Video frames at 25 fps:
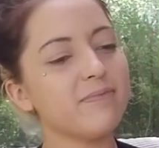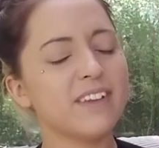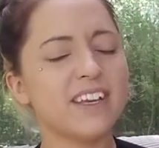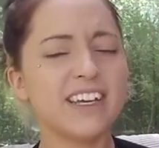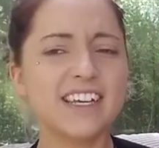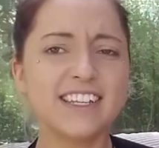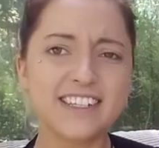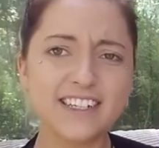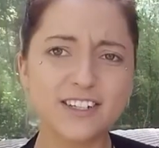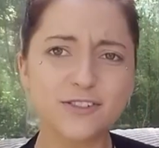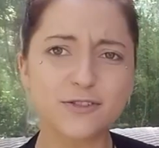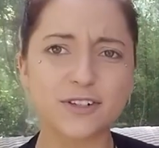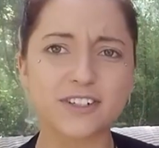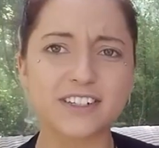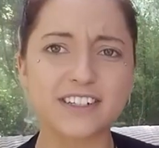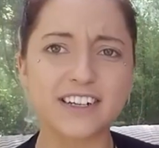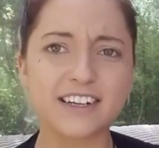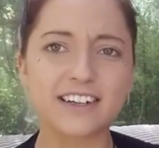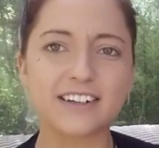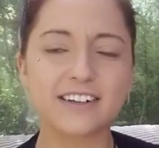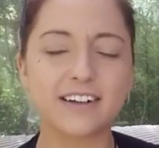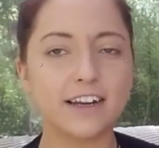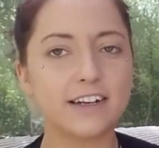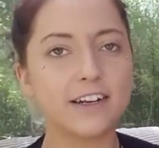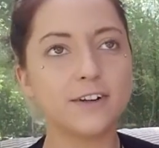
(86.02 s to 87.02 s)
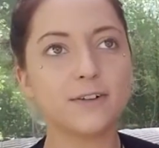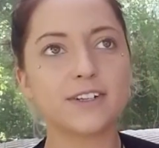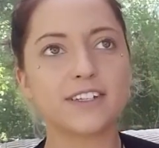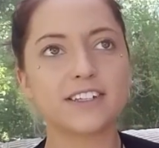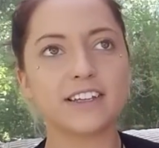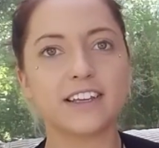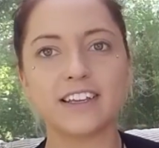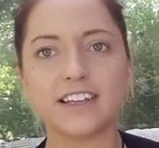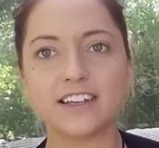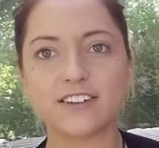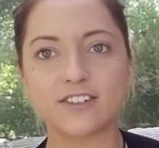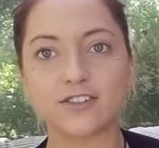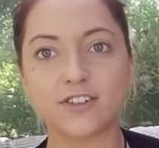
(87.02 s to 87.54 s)
It's interesting. I noticed
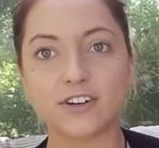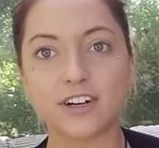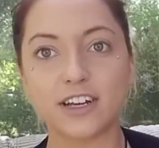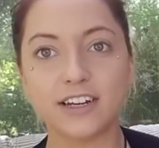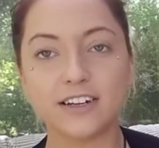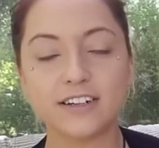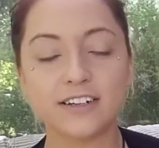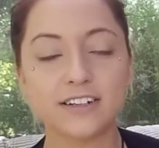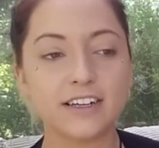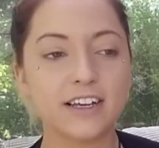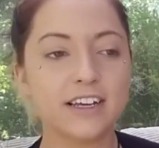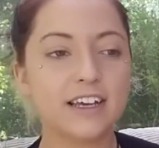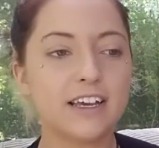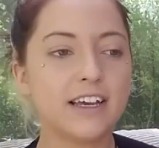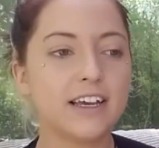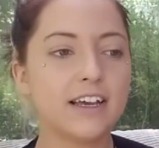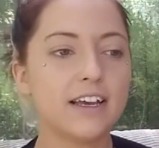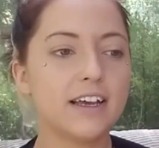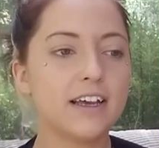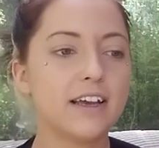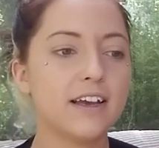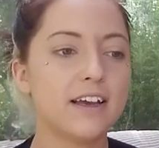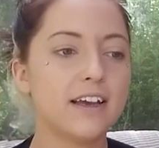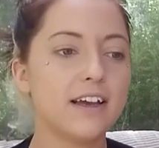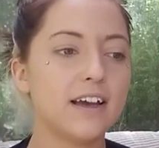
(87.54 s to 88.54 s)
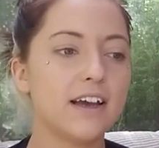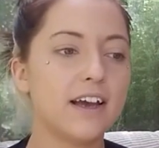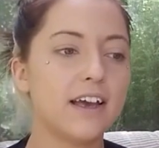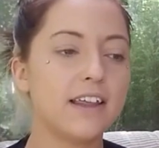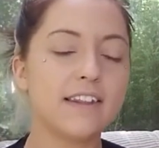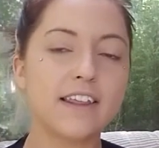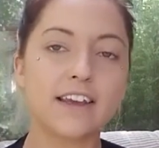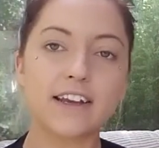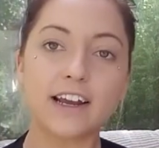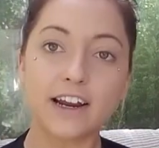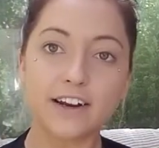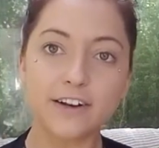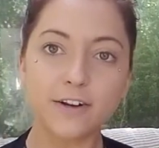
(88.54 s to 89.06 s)
that yesterday. And
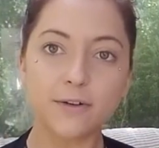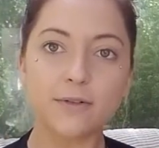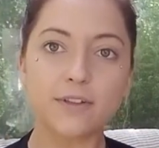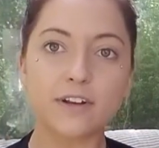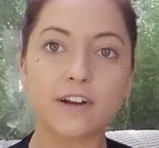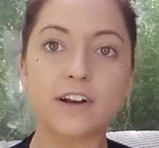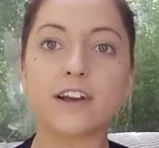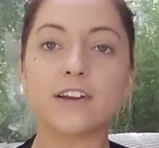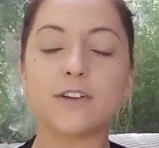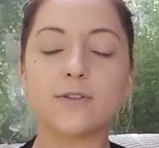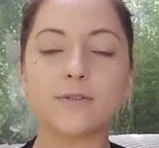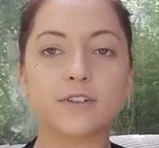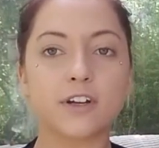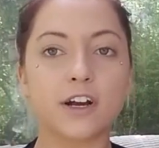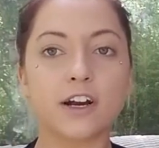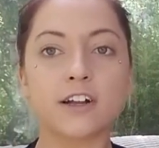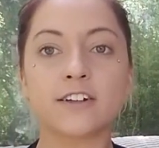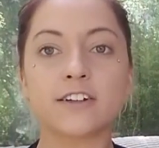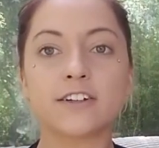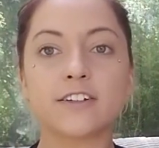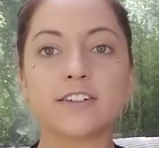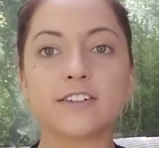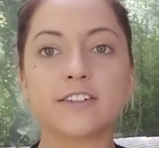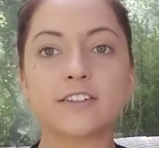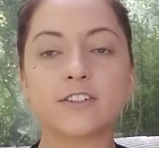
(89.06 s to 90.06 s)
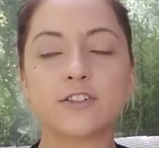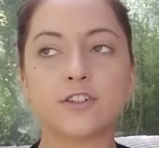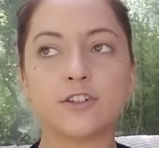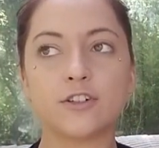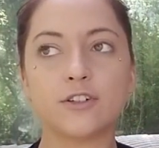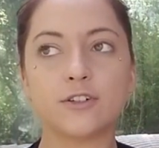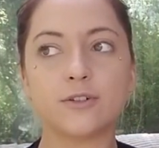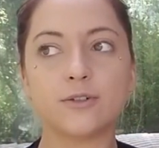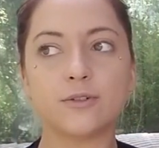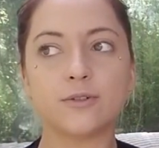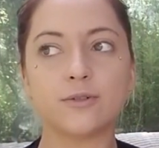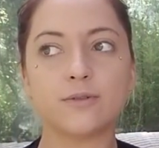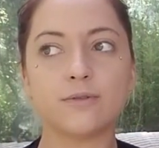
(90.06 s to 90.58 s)
like I know that I use colors
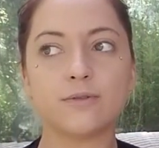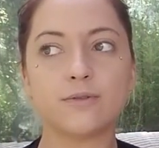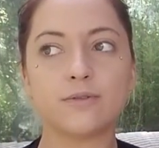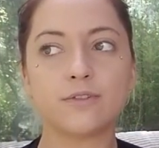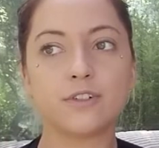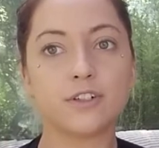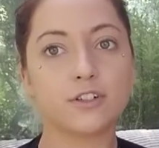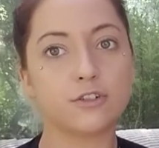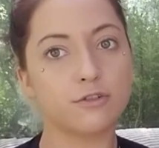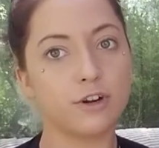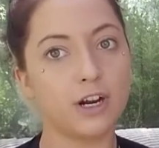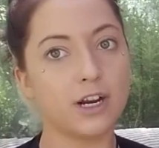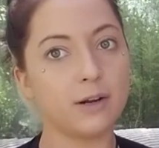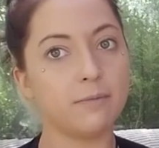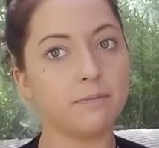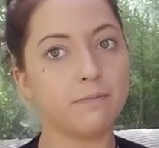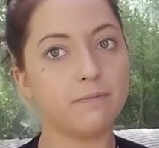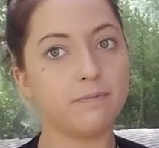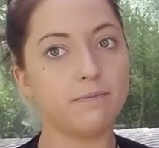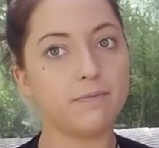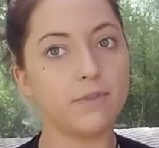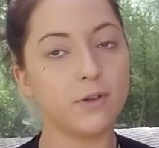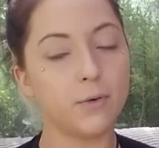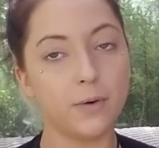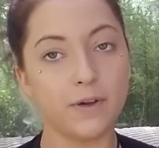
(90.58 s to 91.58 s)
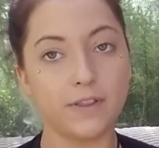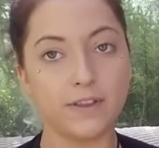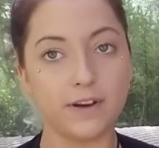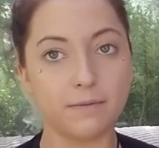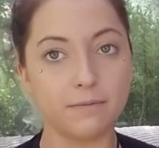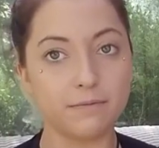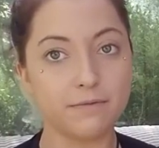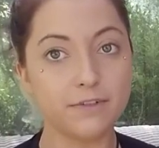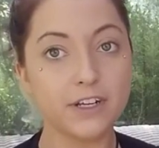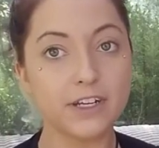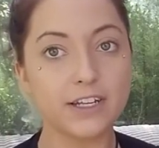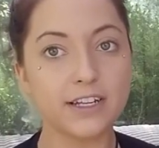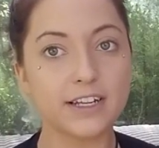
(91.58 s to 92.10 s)
to describe the way that I'm
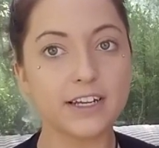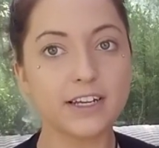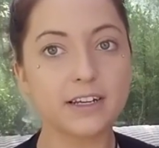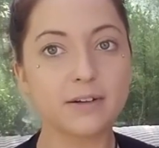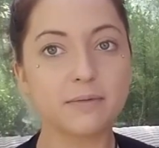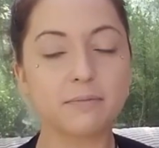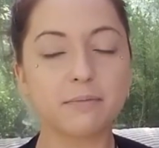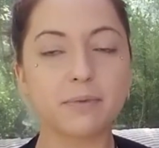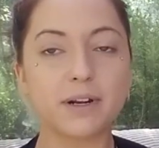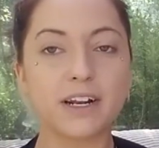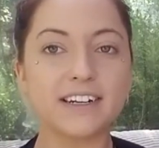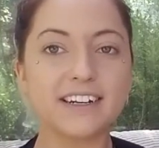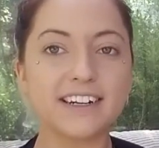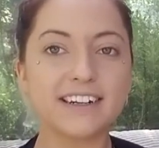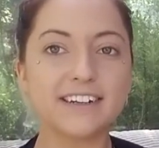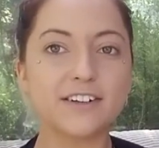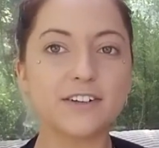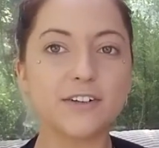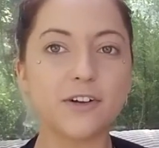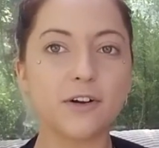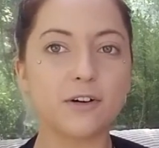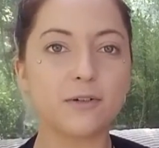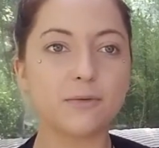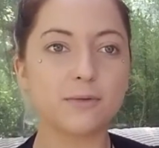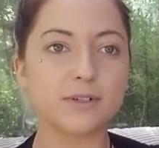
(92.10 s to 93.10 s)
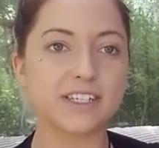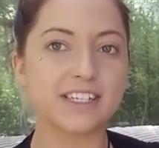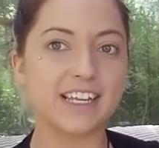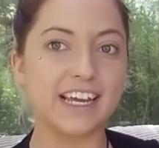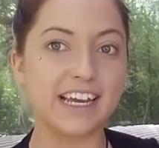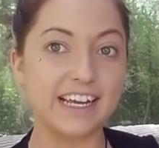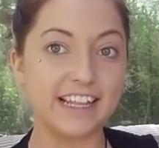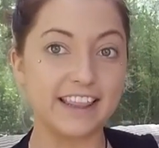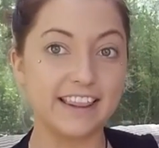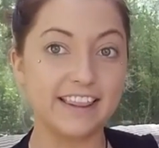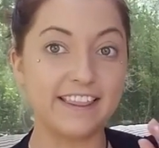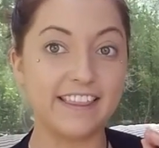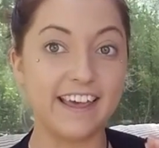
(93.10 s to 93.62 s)
feeling, but I didn't know it was
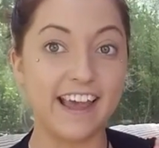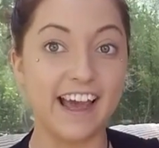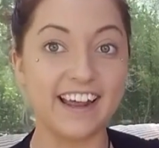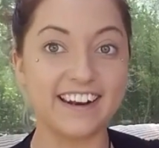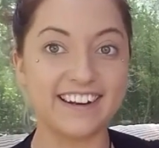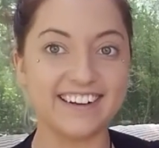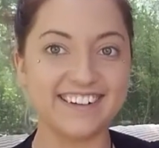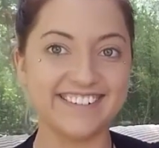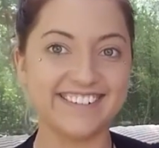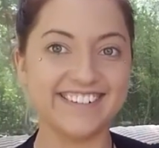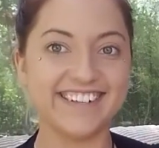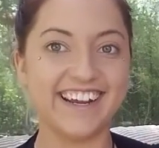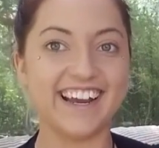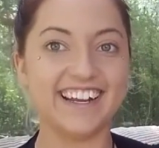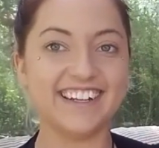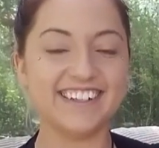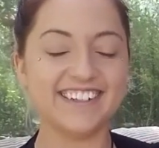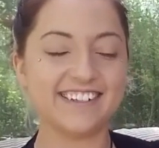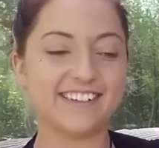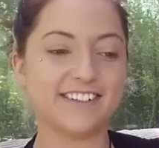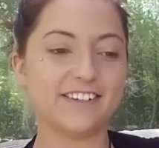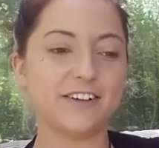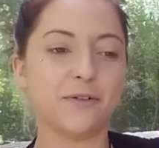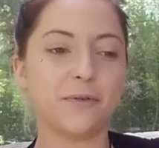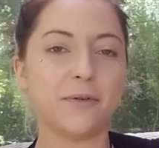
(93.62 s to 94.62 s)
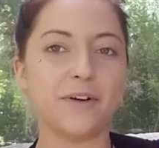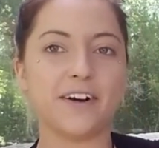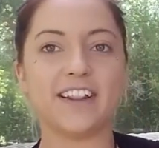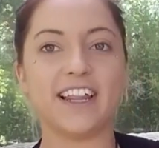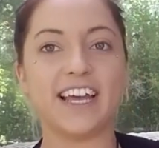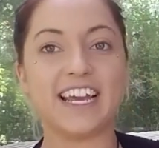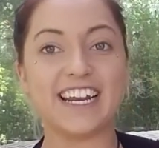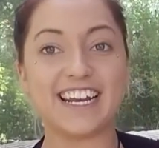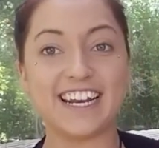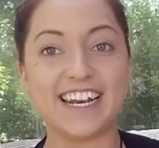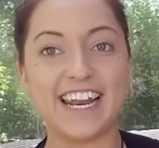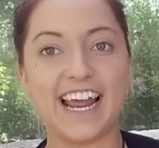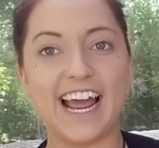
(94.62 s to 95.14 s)
like that intense to where
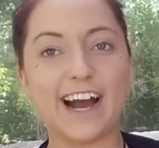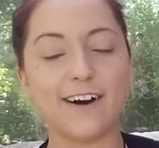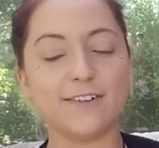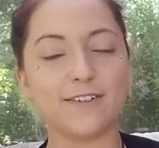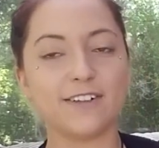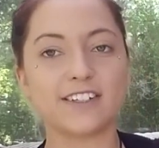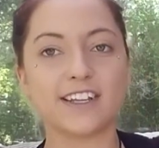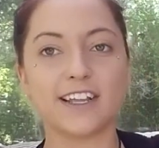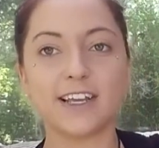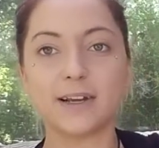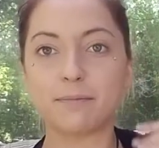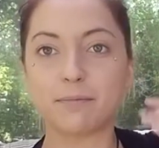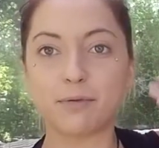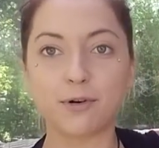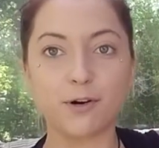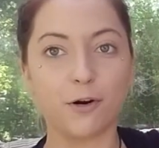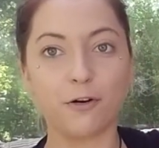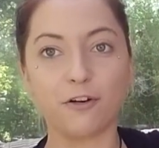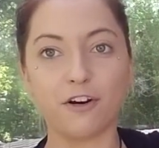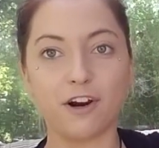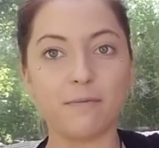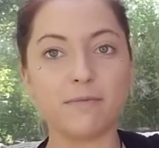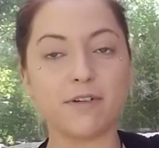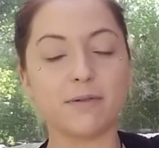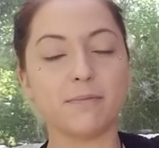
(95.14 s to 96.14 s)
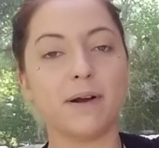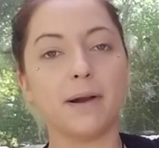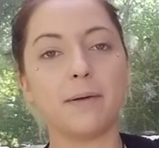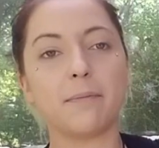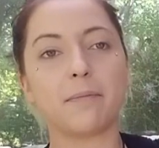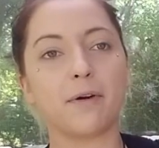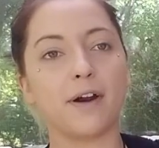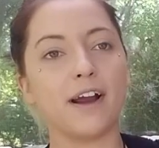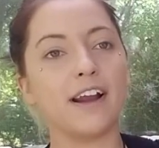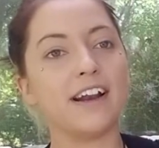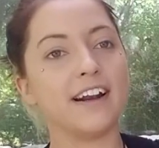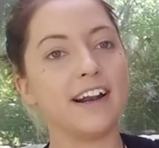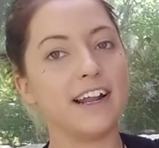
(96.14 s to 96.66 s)
like now it's like programmed in my
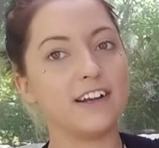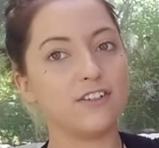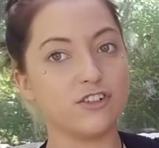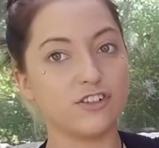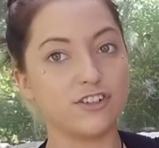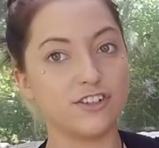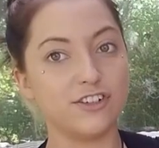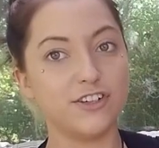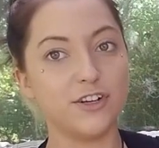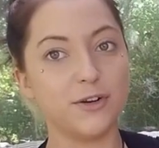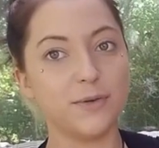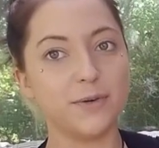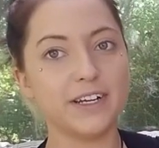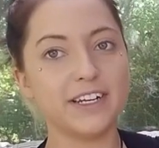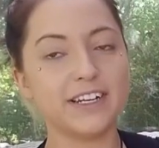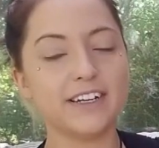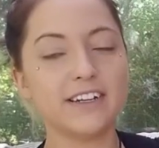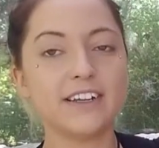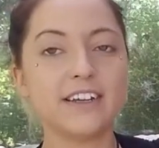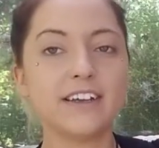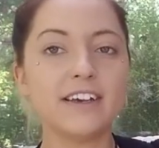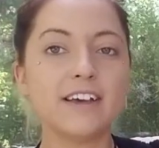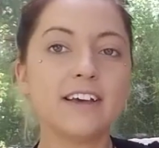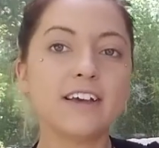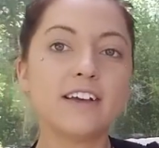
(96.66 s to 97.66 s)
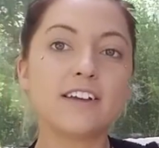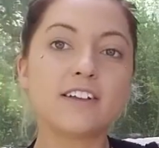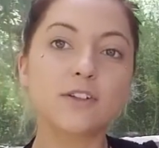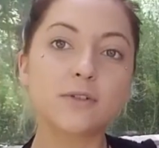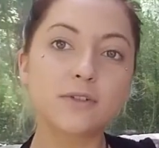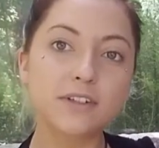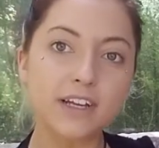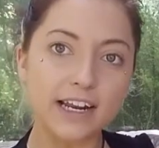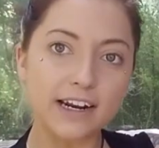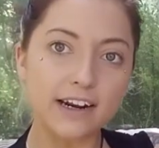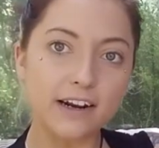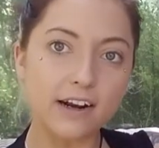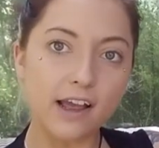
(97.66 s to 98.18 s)
brain and I just do it. So it's
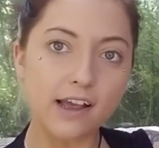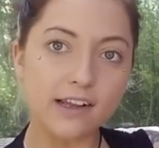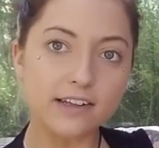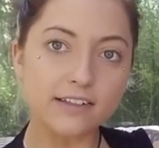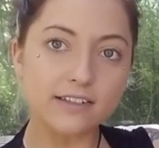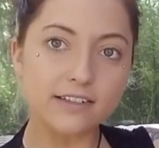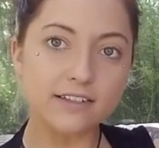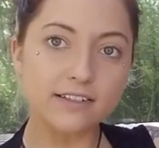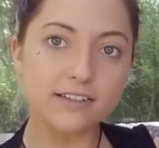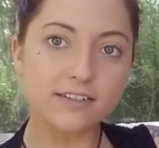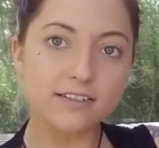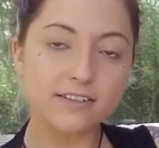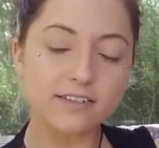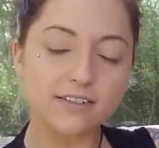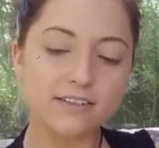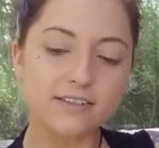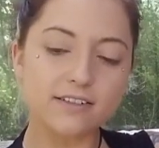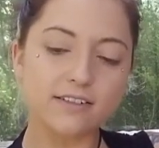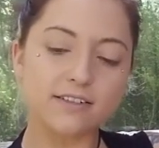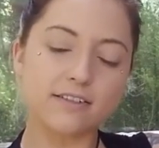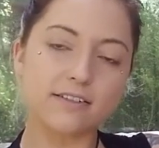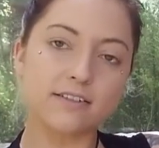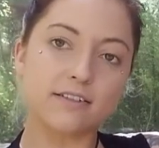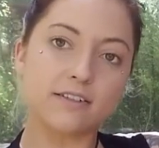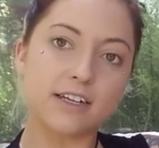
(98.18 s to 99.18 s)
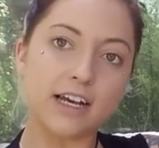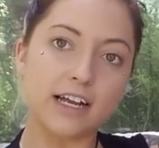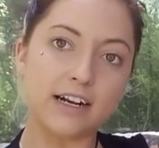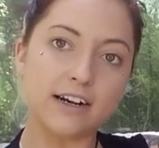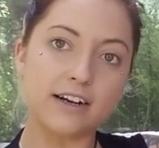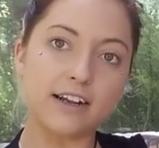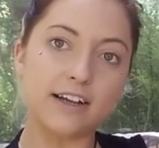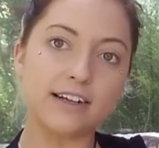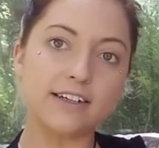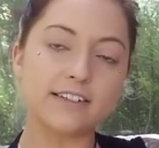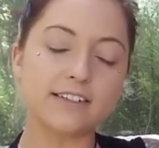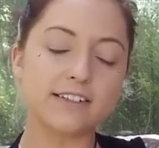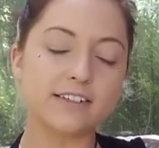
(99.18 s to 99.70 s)
kind of nice. Kind of
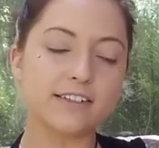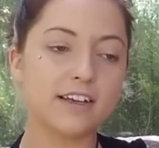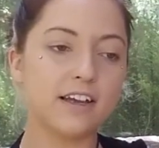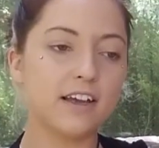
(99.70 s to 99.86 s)
nice.